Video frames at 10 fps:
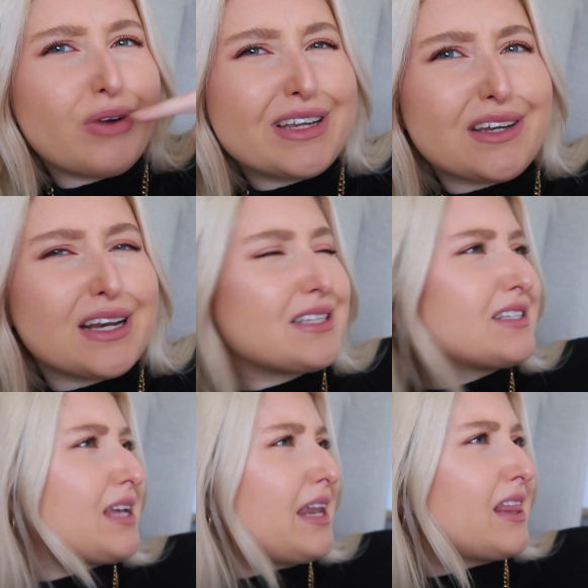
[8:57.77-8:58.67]
Wait, did I
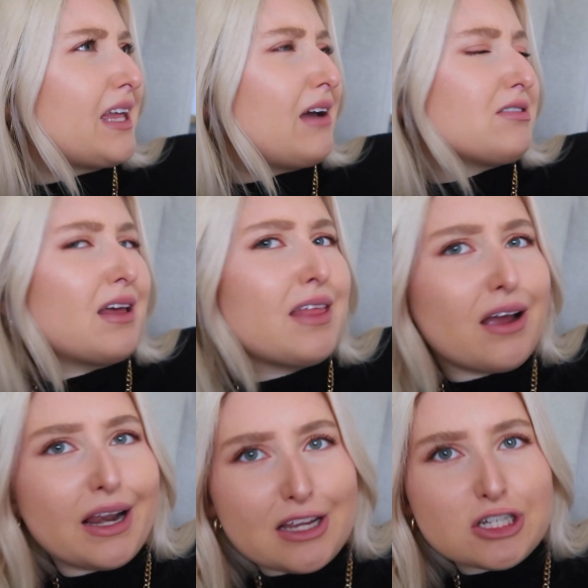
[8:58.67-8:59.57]
listen to anything else? I
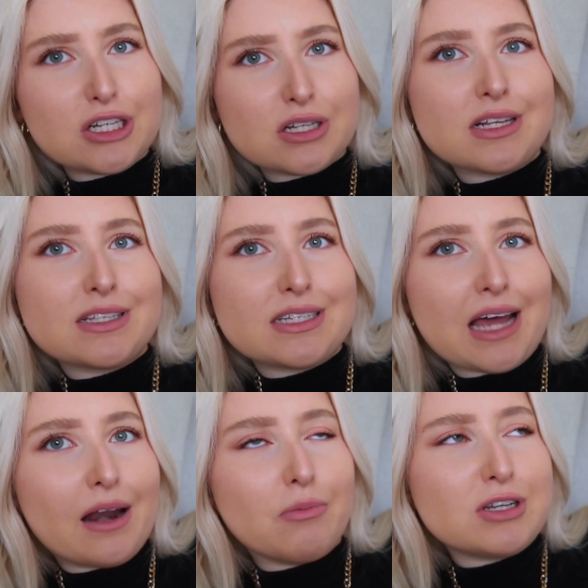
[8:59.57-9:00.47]
think I literally just listened
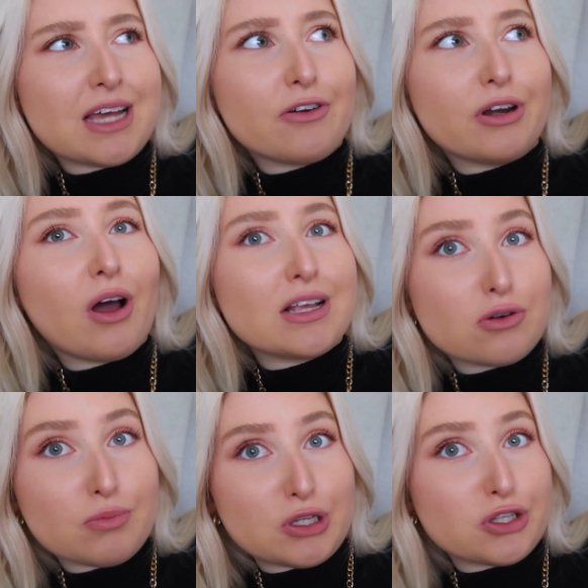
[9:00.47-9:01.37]
to Hannah Montana and High
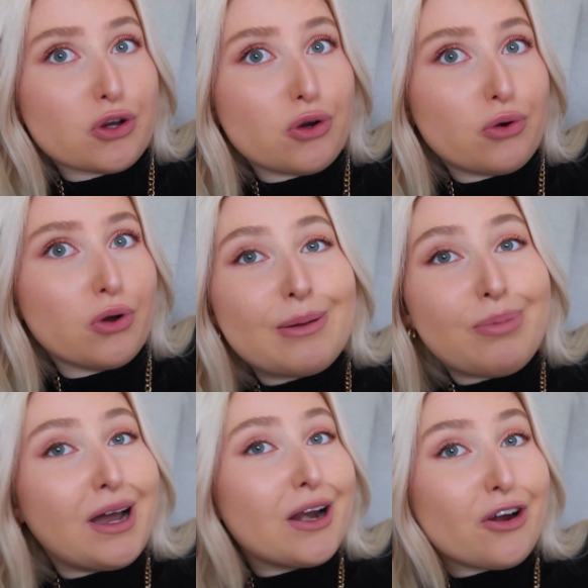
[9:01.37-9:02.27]
School Musical.
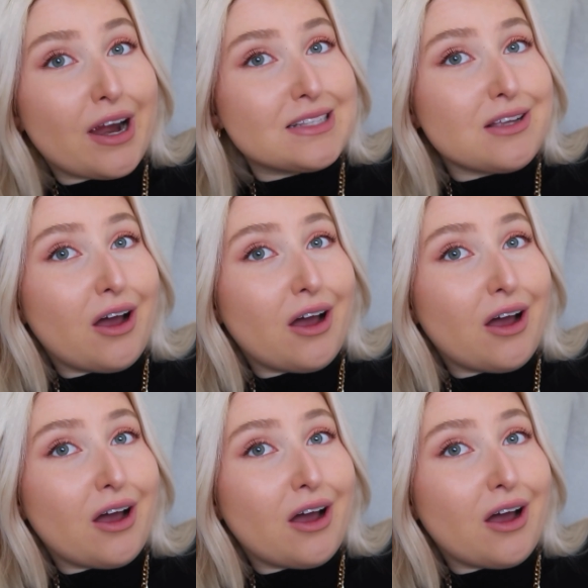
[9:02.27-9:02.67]
But I had a great